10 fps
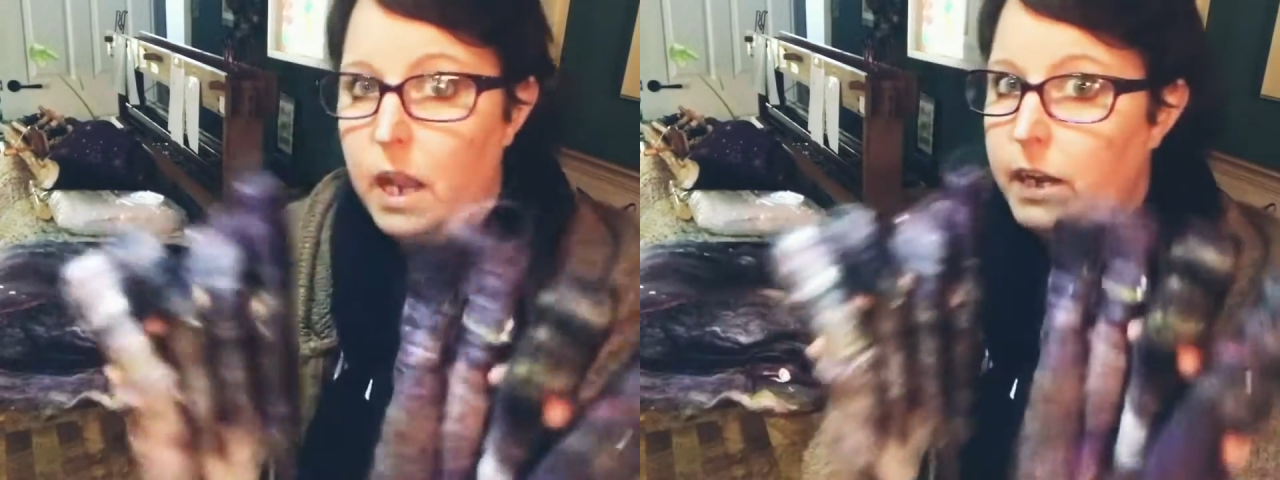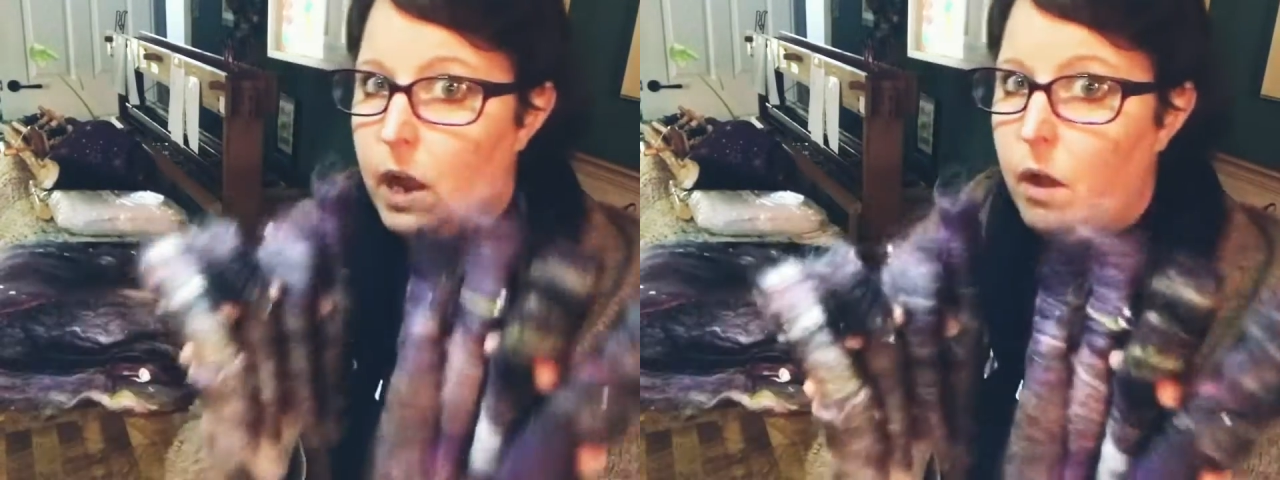
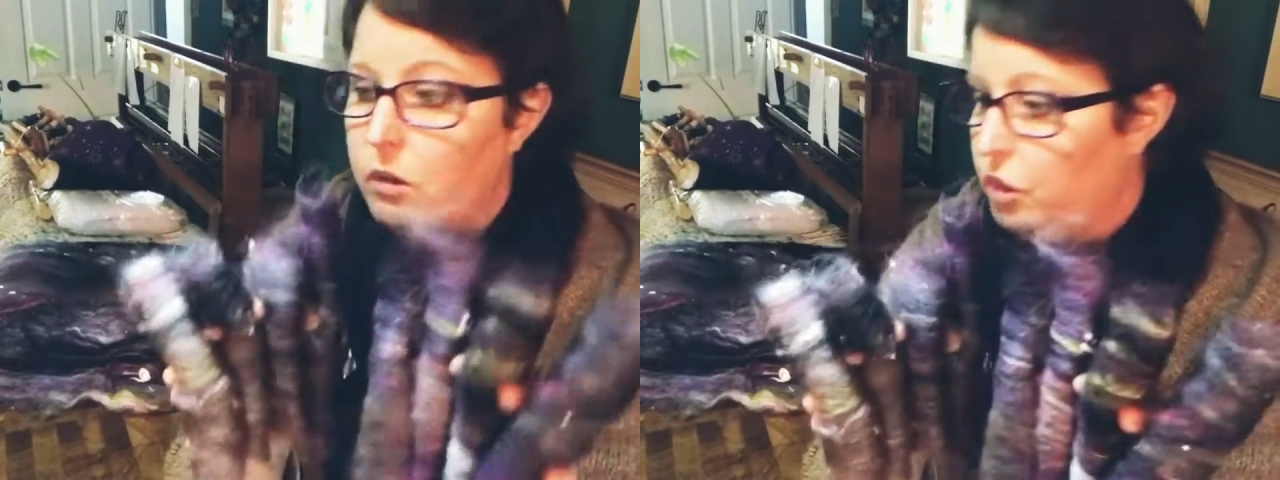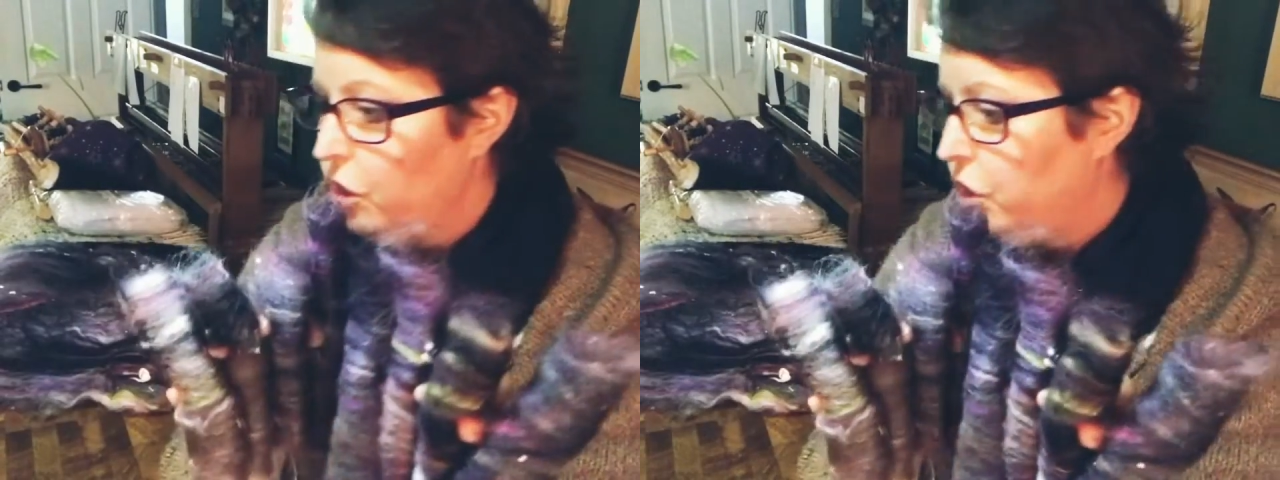Now I'll
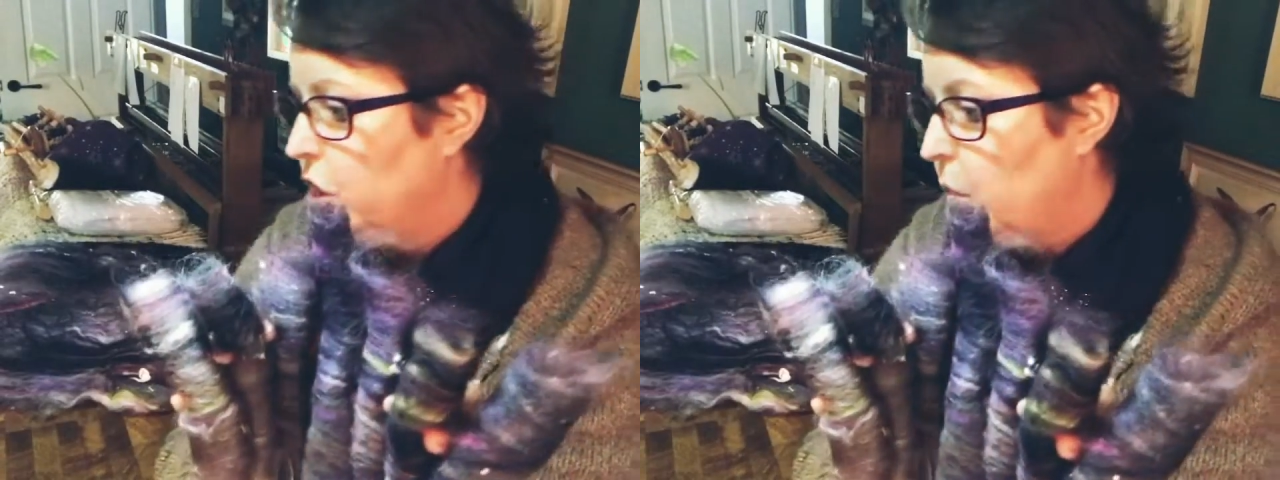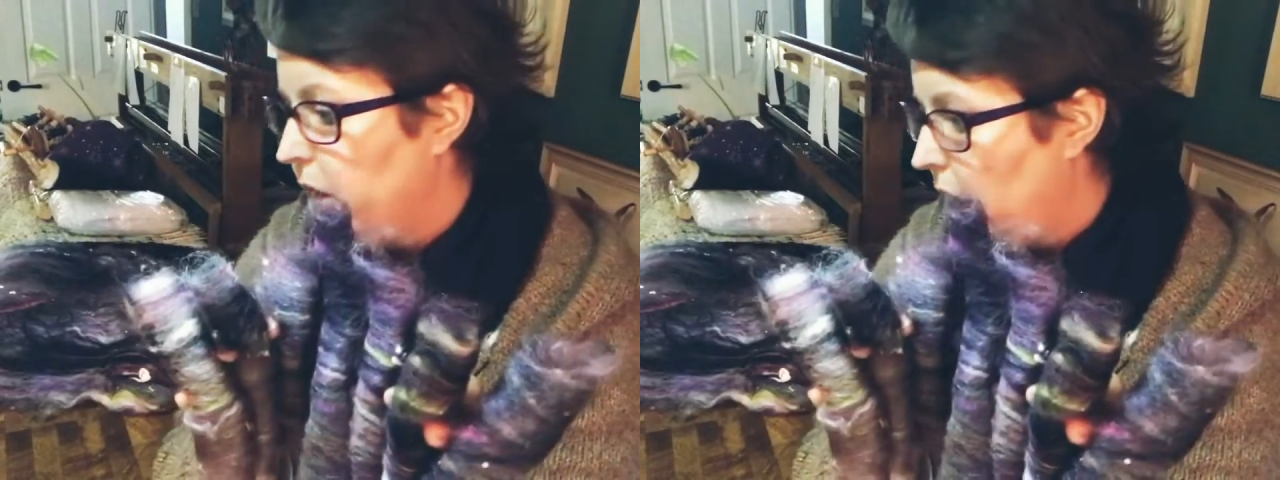just
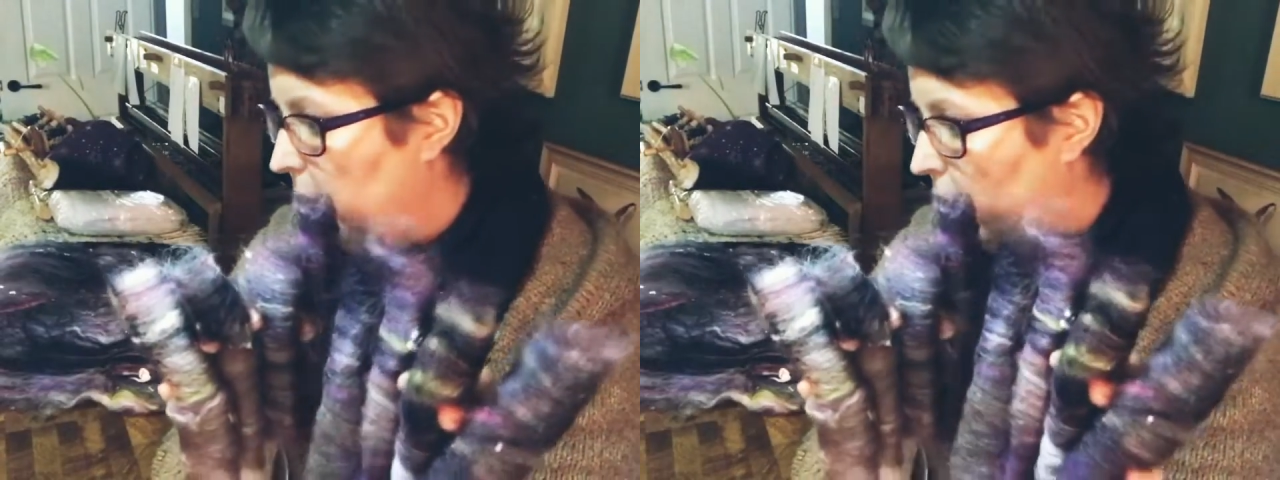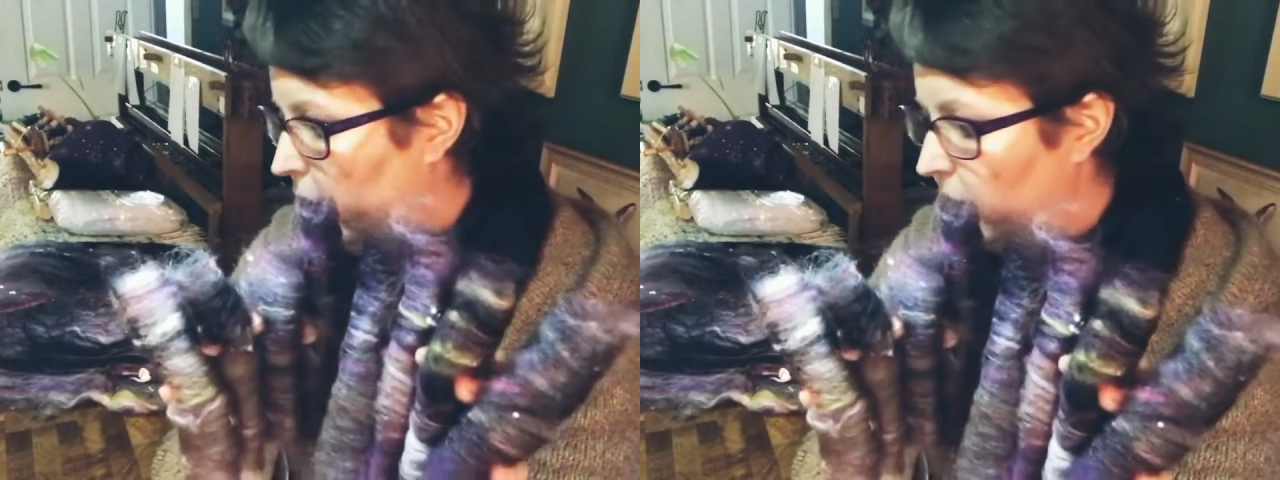show you,
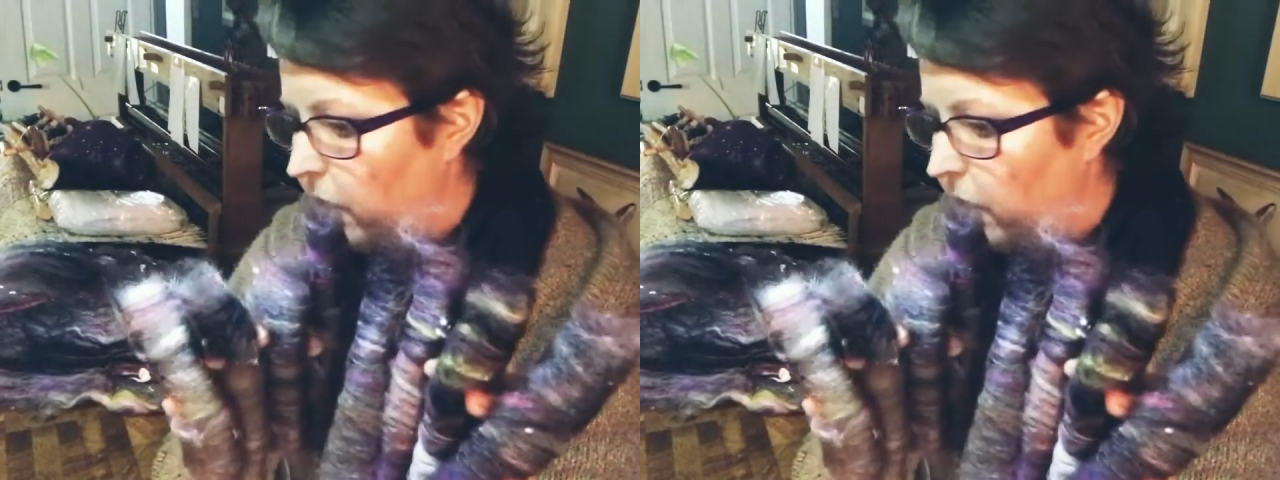I'm gonna,